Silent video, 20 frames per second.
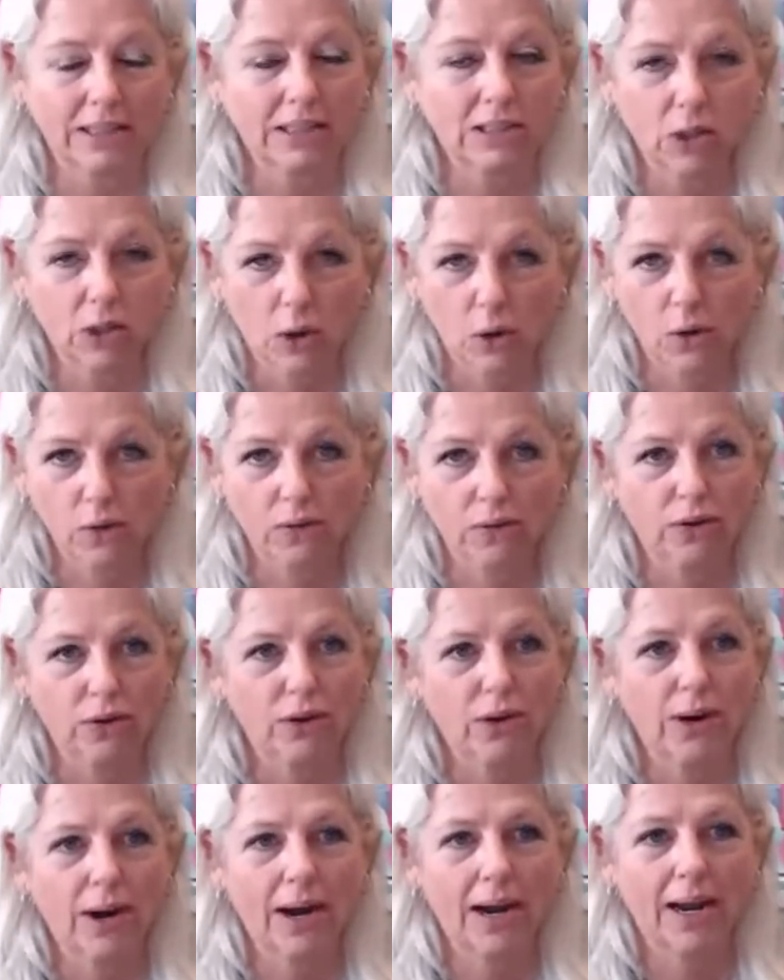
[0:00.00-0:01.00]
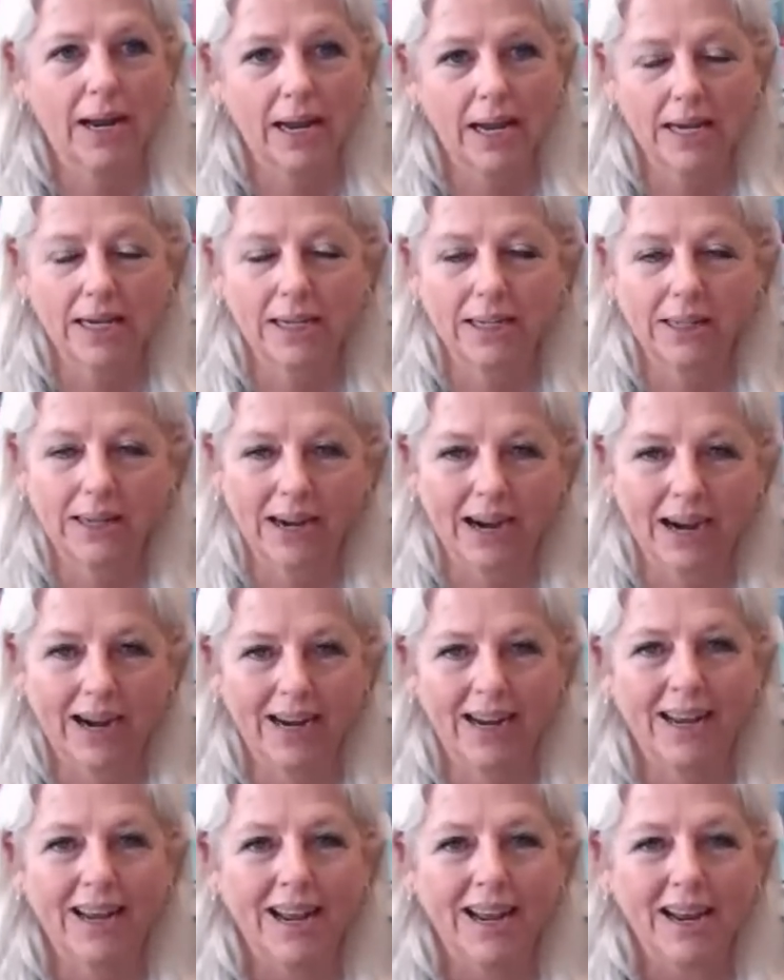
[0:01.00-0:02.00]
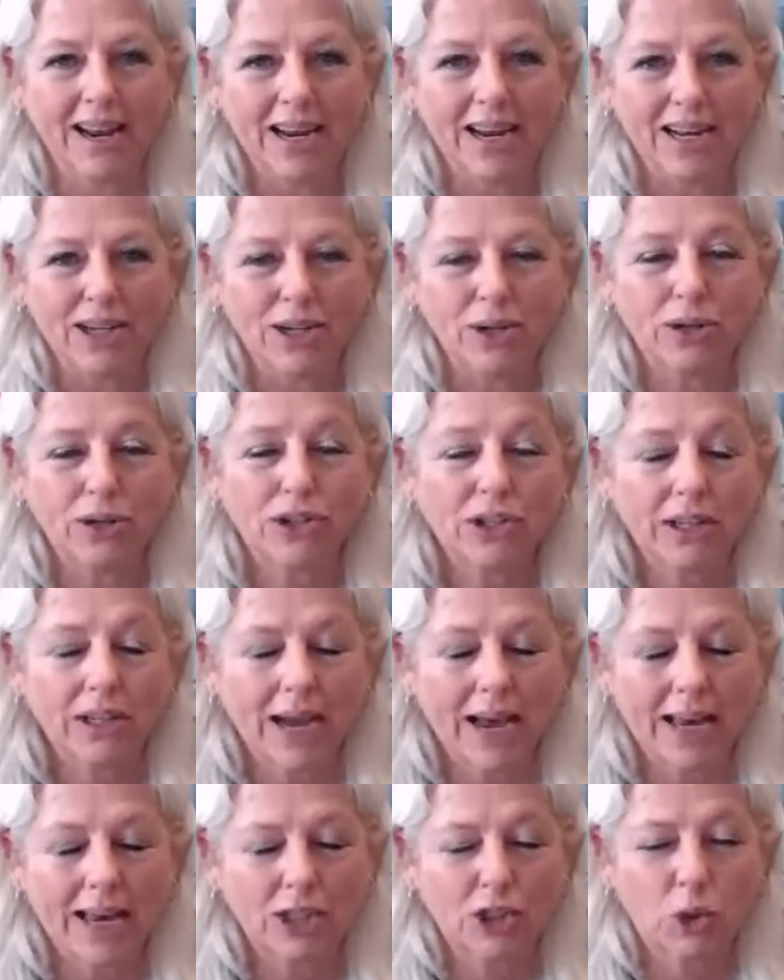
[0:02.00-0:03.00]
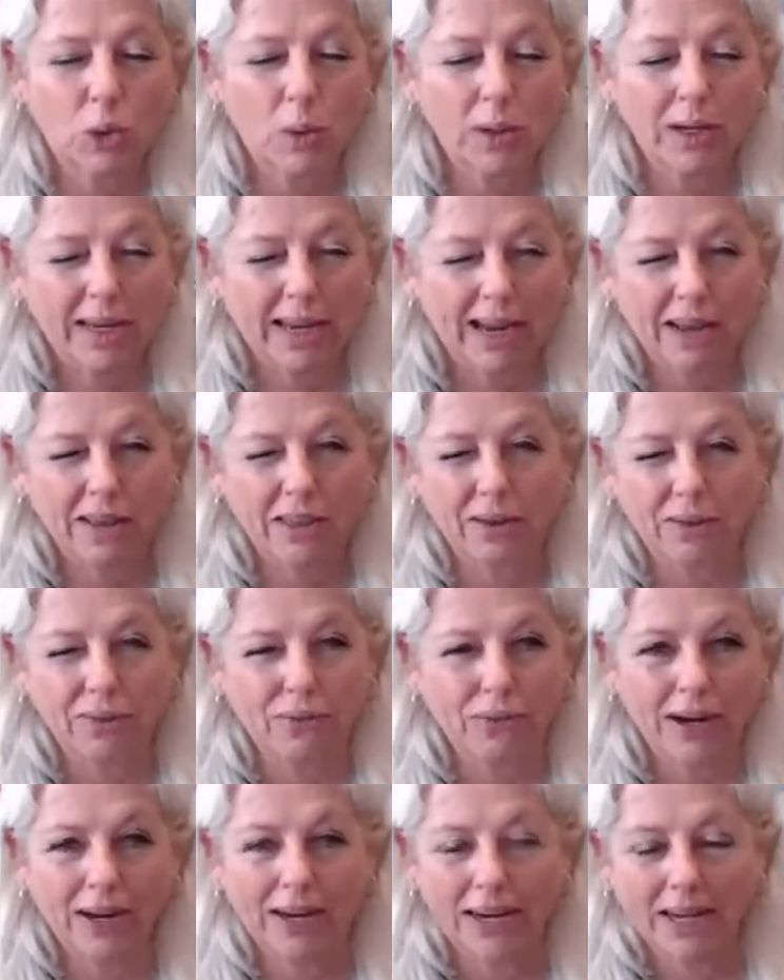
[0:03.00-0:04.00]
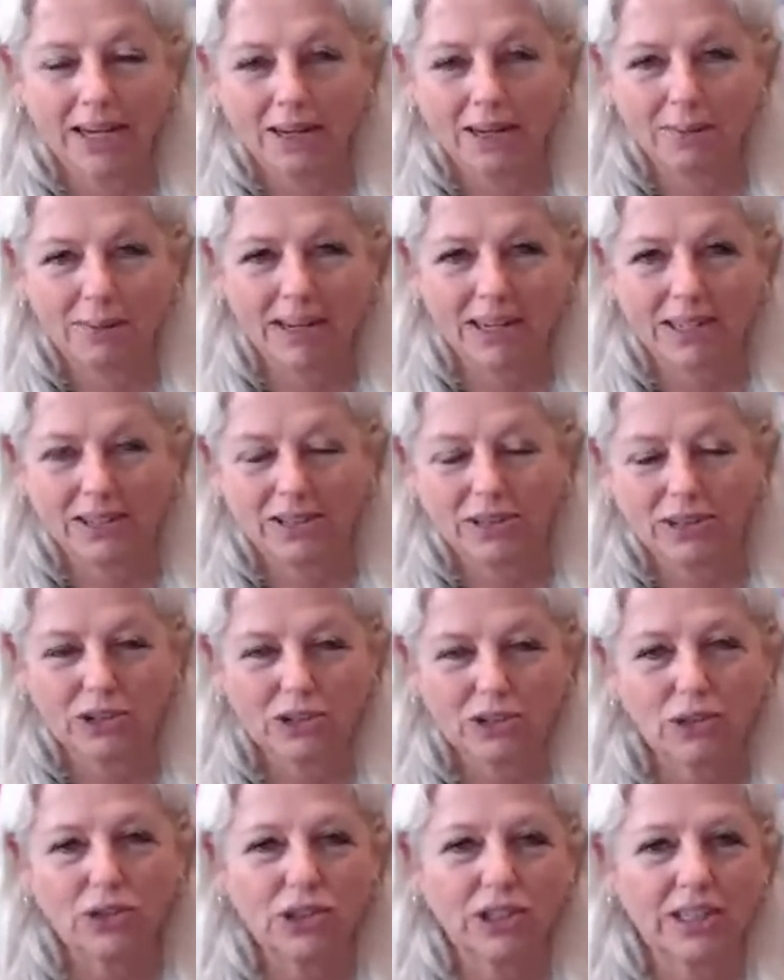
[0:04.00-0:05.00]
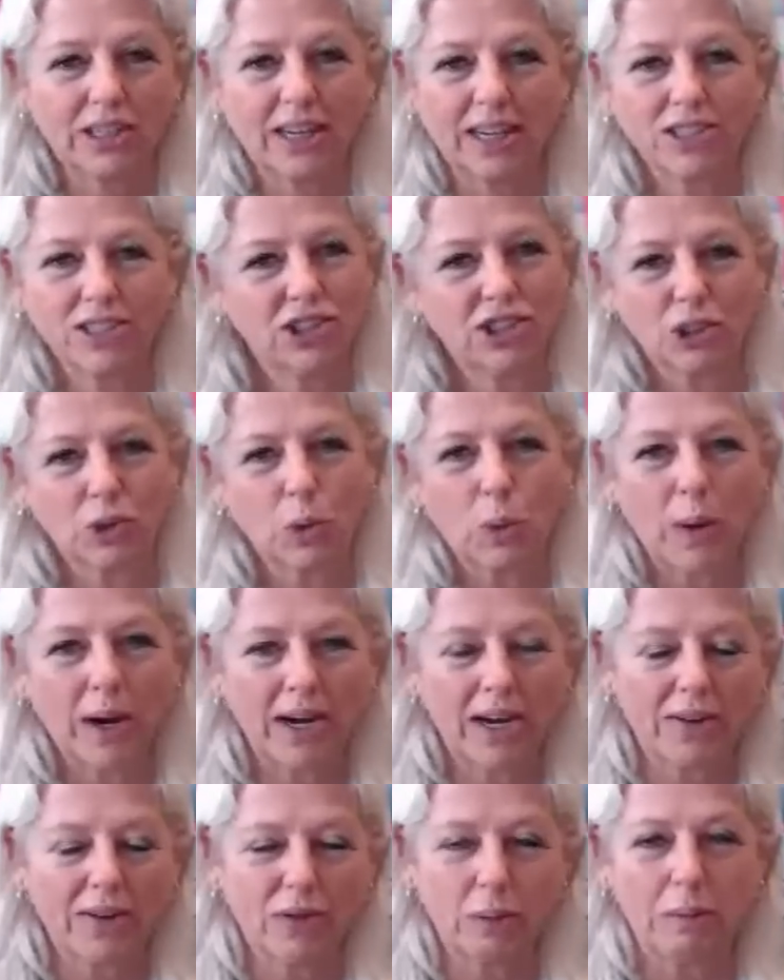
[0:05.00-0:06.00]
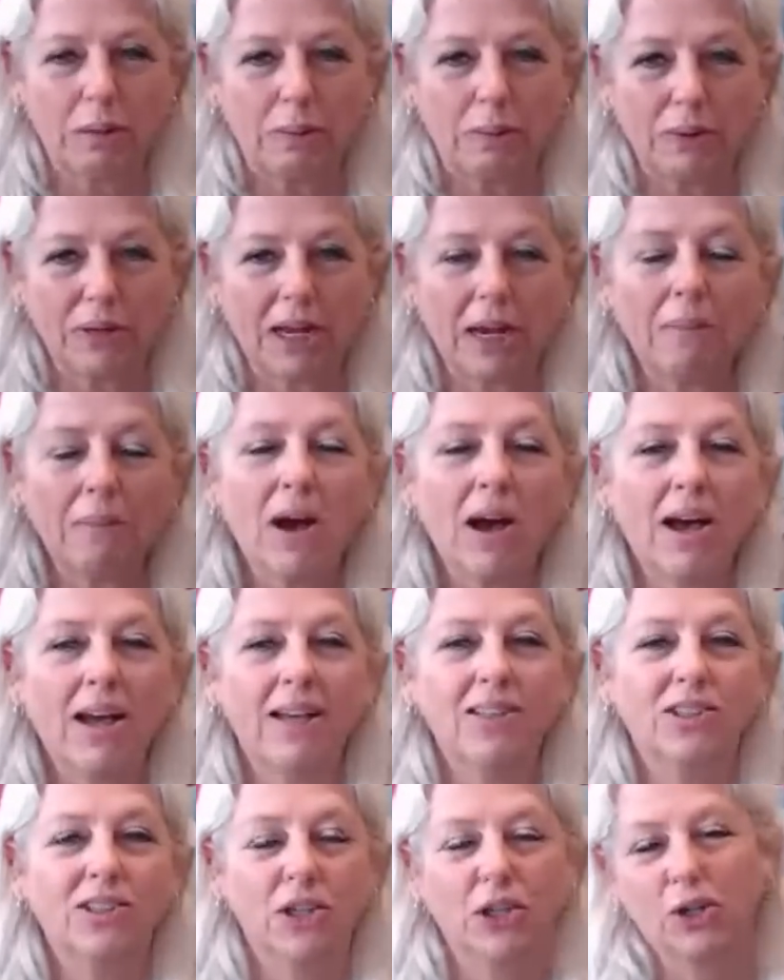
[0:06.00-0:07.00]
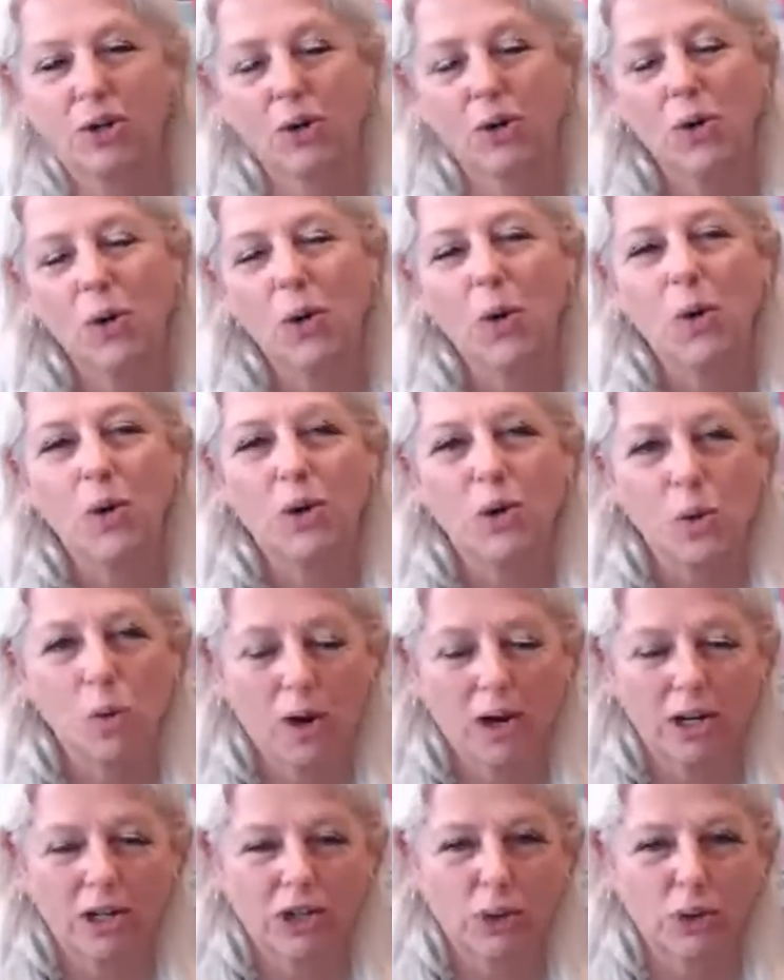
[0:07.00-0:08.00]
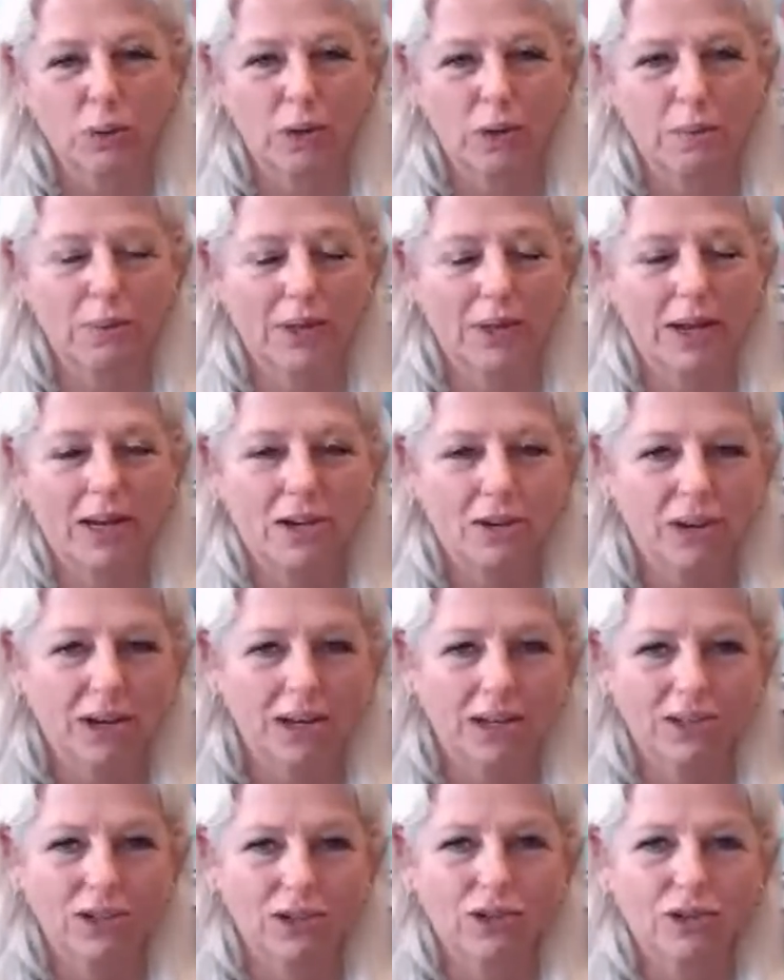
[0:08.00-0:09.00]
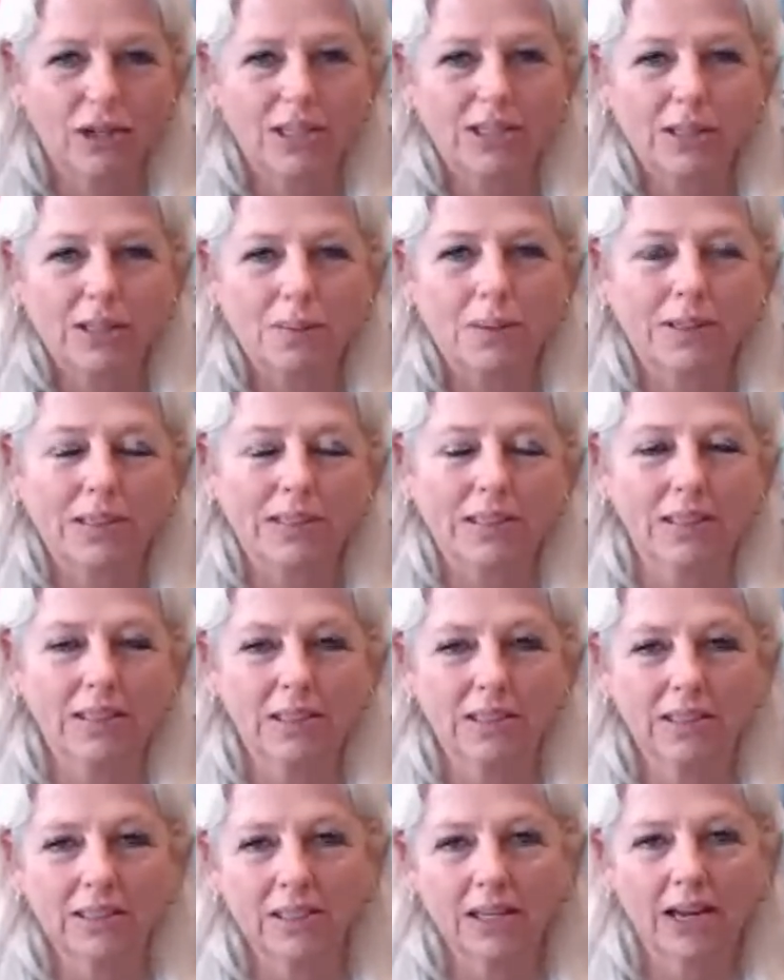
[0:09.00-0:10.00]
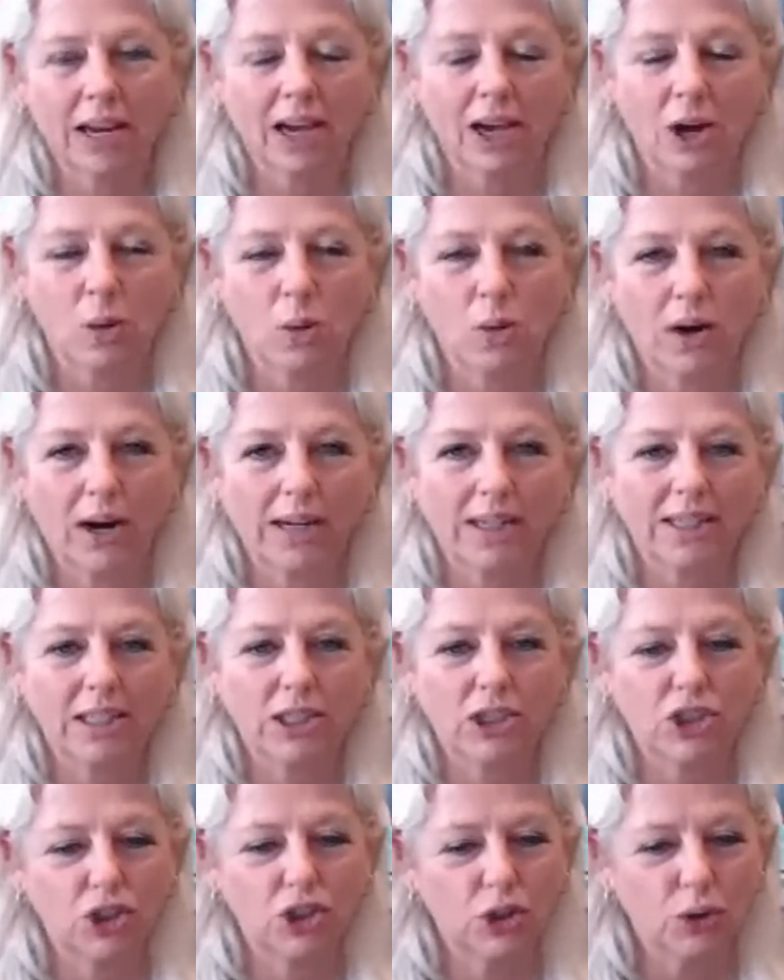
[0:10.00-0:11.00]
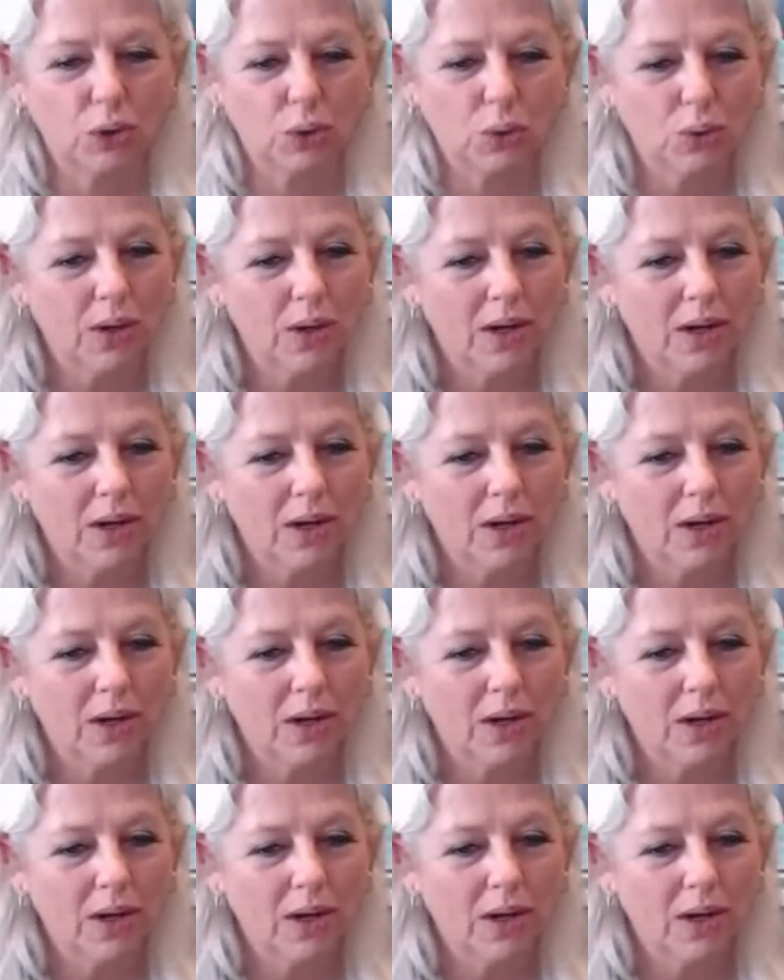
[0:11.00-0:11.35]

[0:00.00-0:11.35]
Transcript: is over, and I usually kind of tweak out the front end because there's usually us just waiting for people to come on. So you watch the replay and you'll get straight to business where I teach you